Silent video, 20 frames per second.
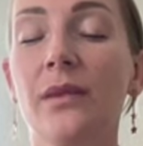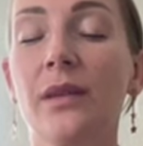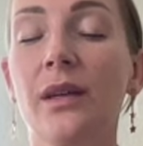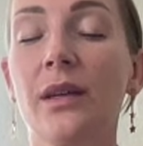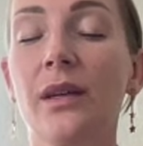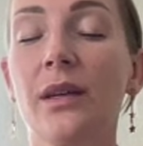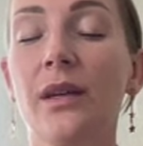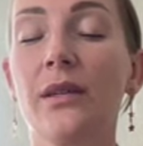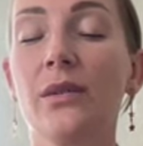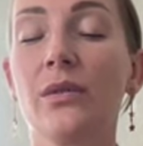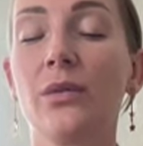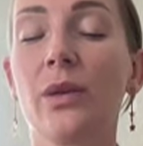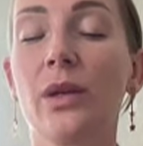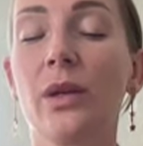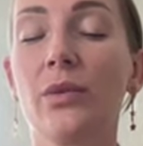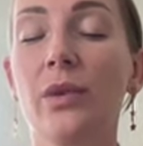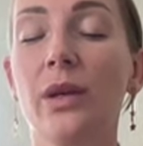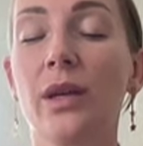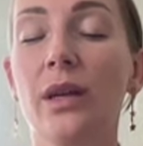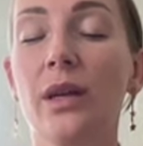And
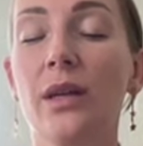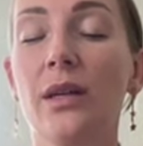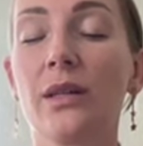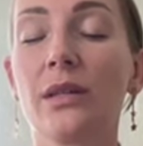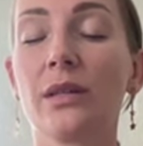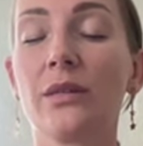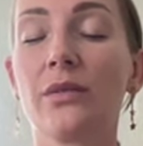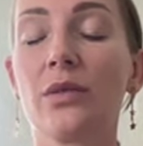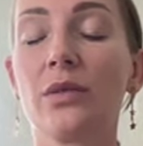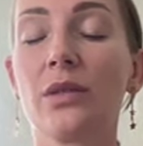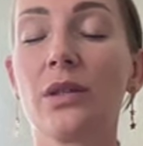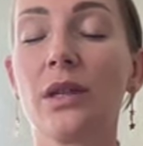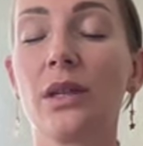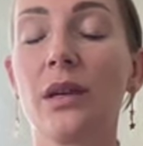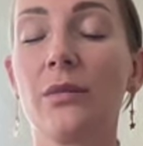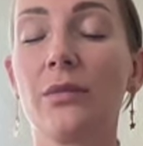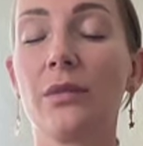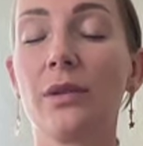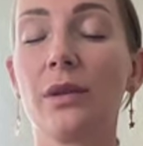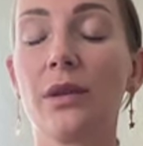when we ask for
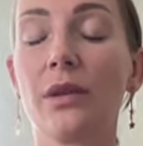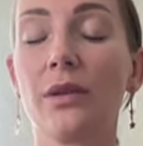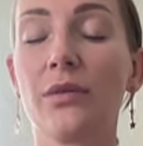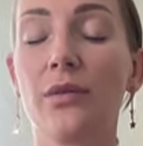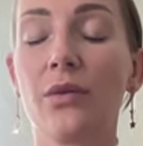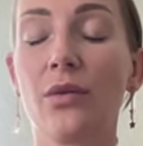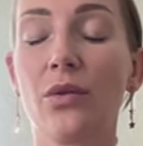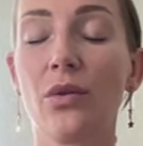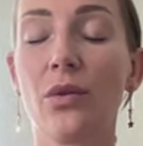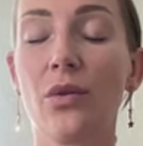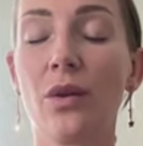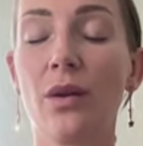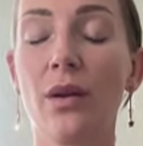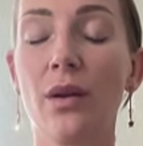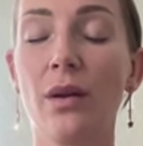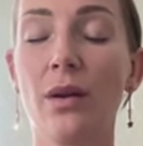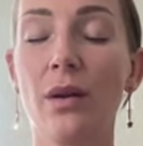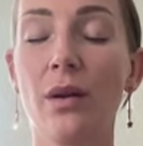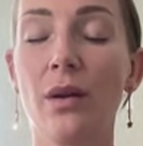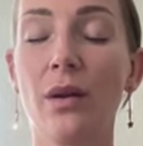something
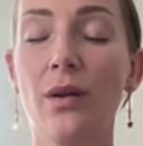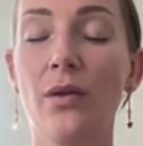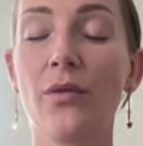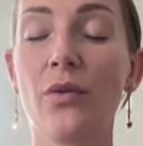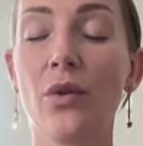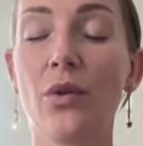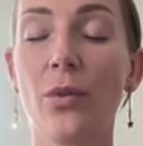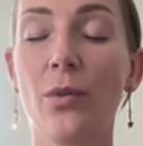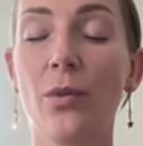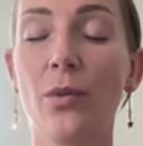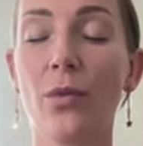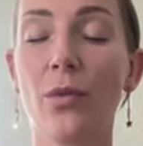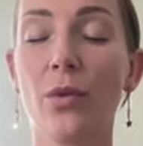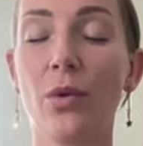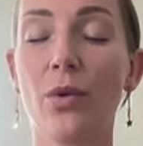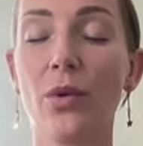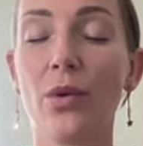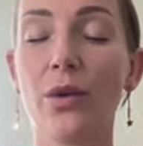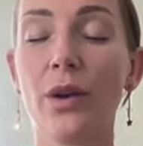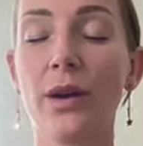from
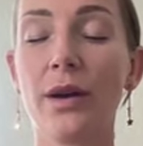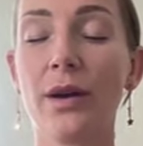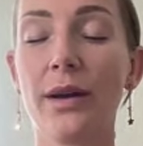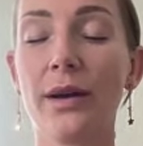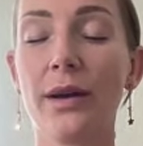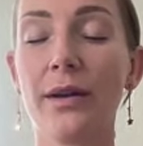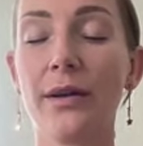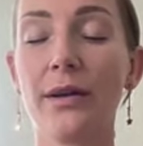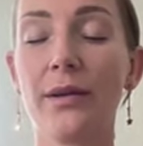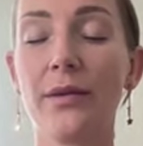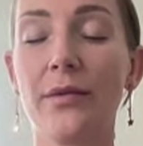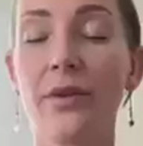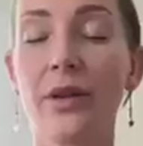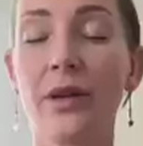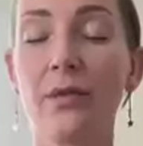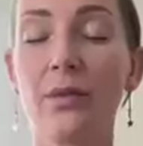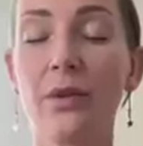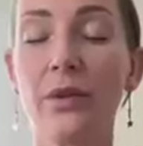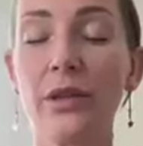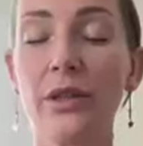more higher
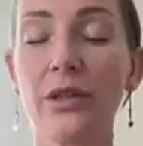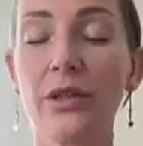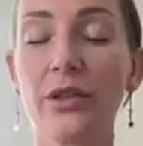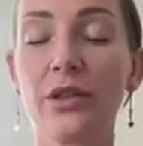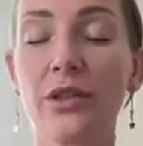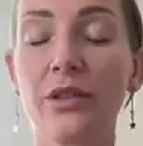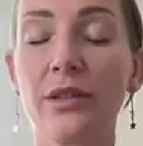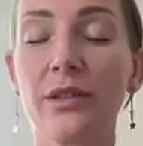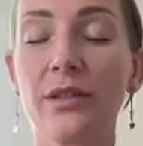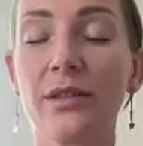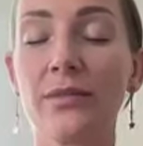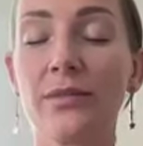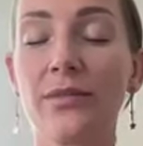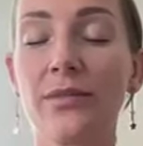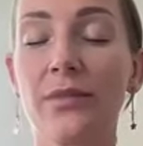vibrations,